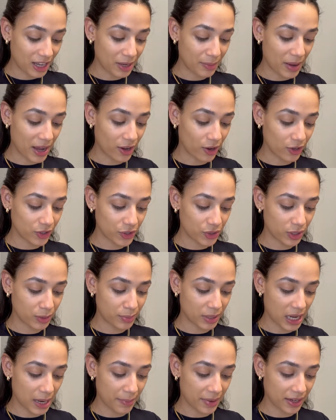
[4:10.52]
I also
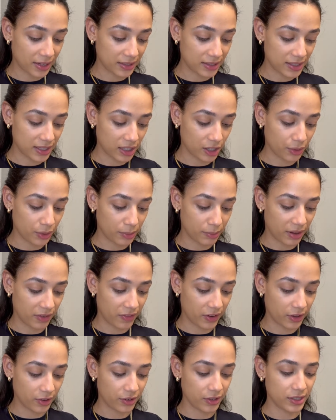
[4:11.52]
apply my concealer with my
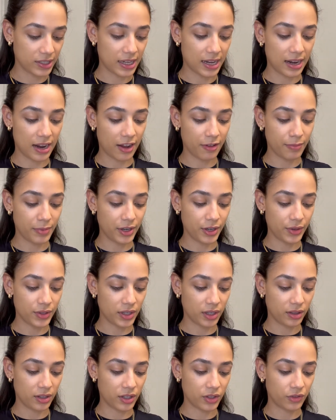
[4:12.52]
fingers, and I've been
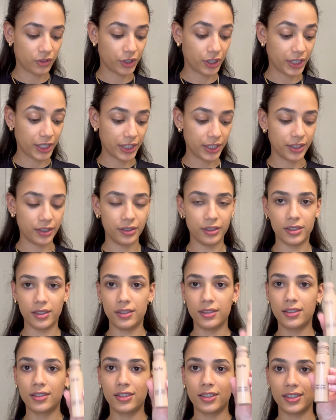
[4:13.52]
using this for years.
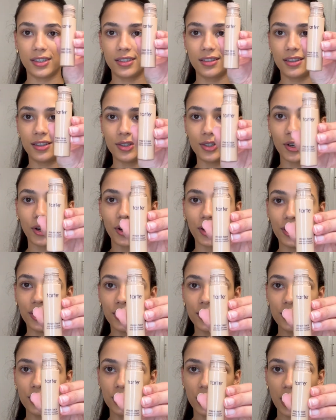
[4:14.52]
It's just the
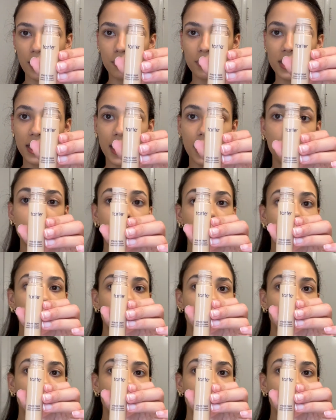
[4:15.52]
Tarte Shape Tape.